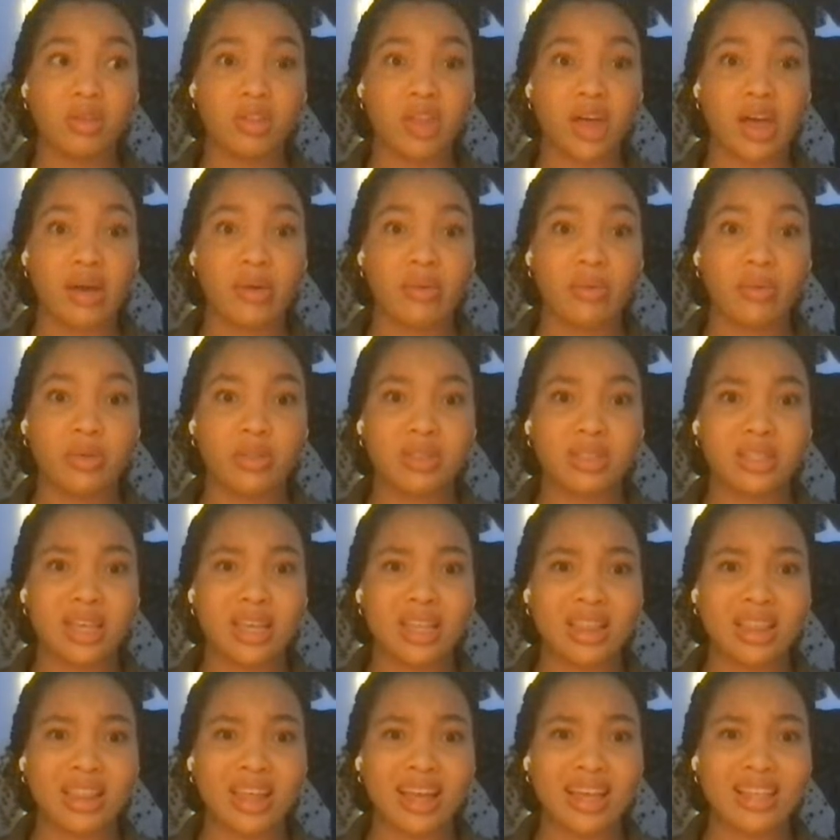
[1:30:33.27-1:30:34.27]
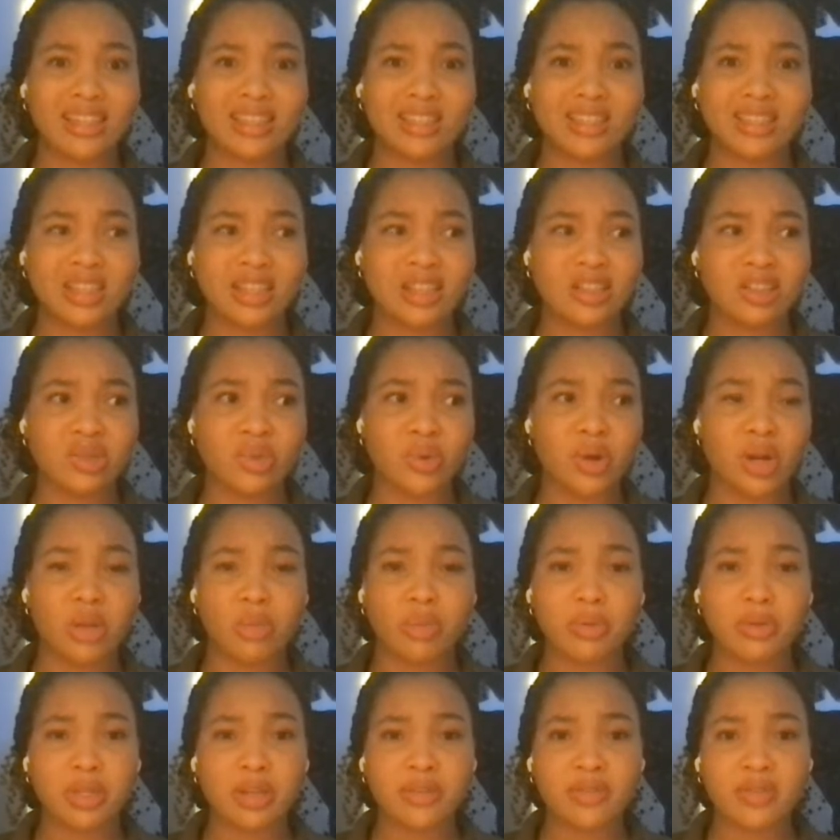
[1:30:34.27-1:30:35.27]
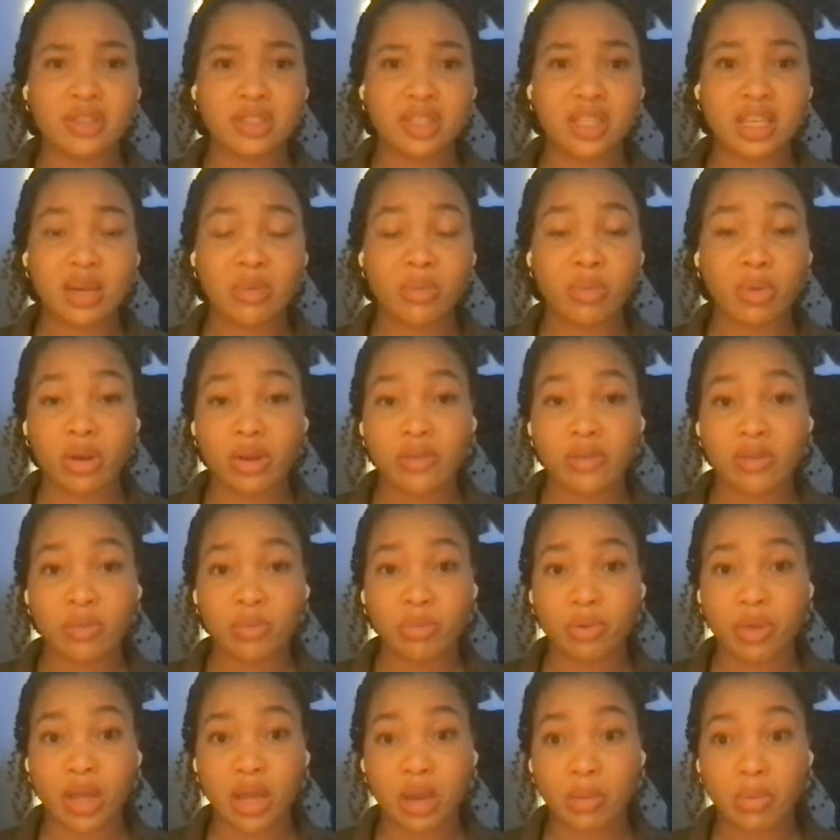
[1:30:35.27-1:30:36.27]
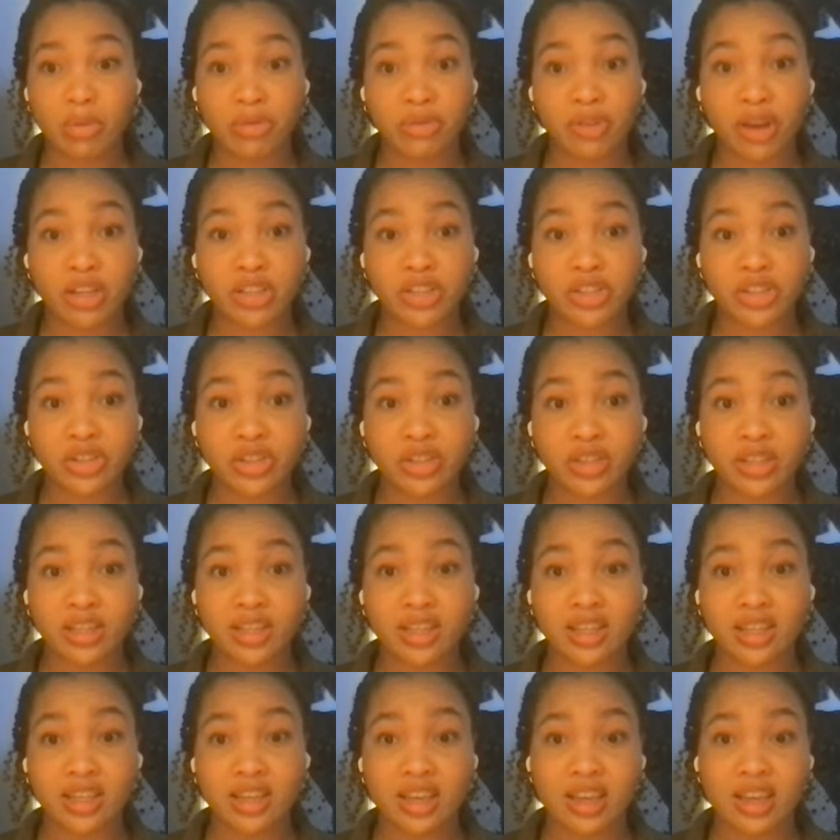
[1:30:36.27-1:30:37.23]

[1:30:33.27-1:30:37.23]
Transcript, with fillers: I would say less than 20% of the team were even playing professionally.